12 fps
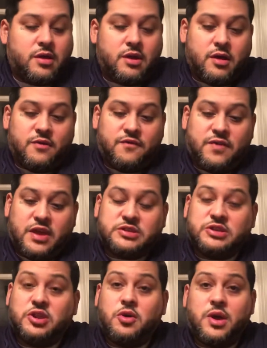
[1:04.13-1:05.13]
uh, fake
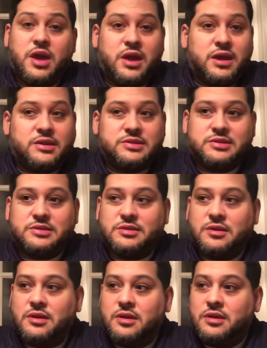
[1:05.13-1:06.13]
COAs,
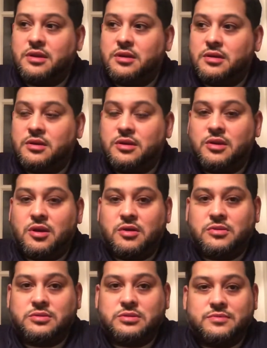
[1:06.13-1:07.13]
you
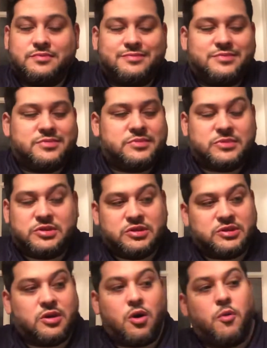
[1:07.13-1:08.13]
know,
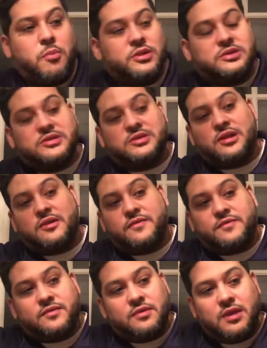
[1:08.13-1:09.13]
just a whole bunch of stuff.
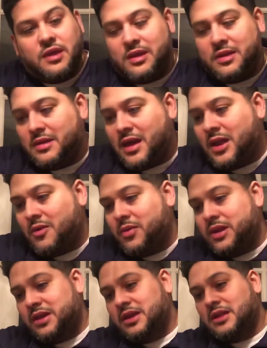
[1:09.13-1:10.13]
And I don't
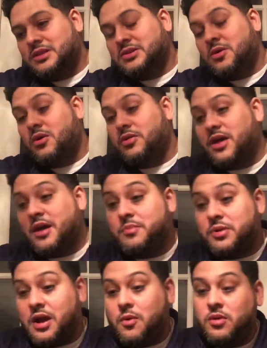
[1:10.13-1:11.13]
want to get into all that,
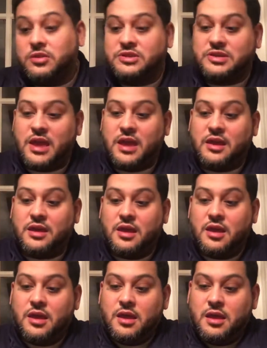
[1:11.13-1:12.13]
but I will say
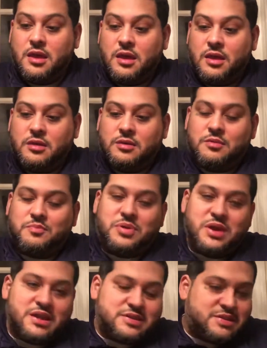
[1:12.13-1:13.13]

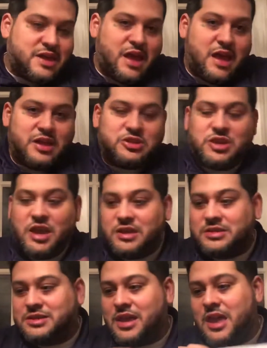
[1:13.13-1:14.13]
PSA,
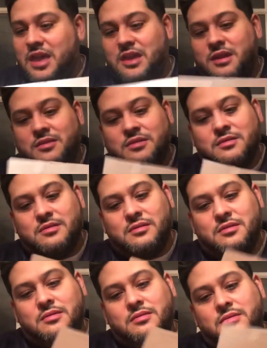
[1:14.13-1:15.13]
JSA,
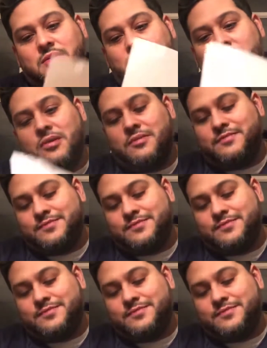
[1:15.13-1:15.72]
you know,